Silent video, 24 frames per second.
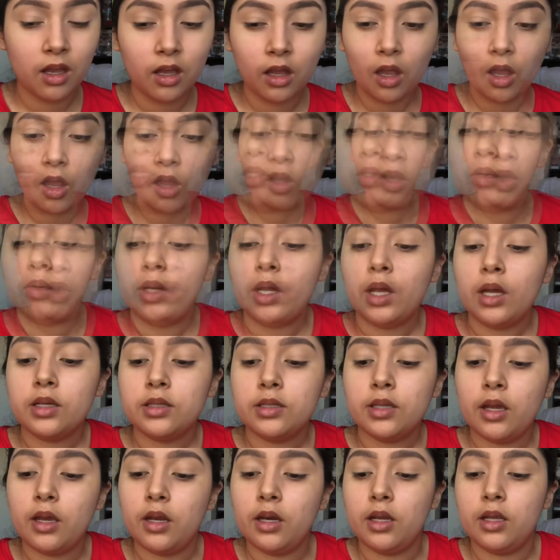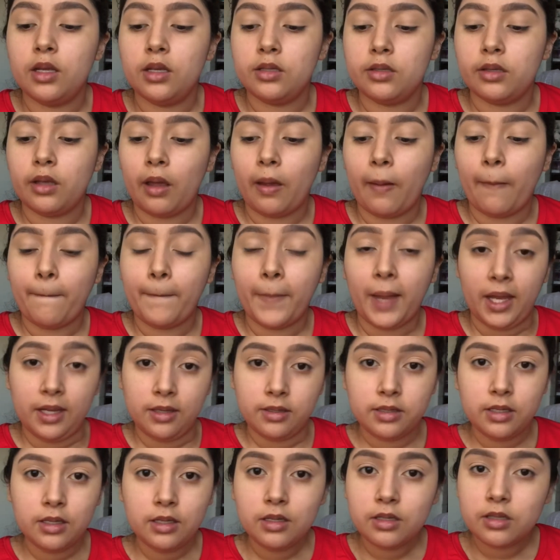My zodiac sign is
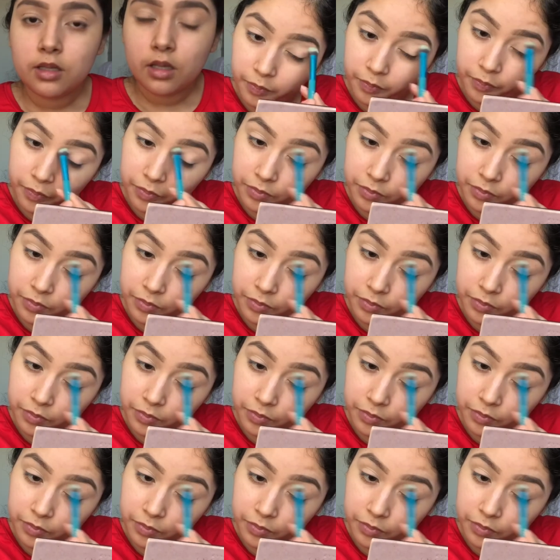Pisces.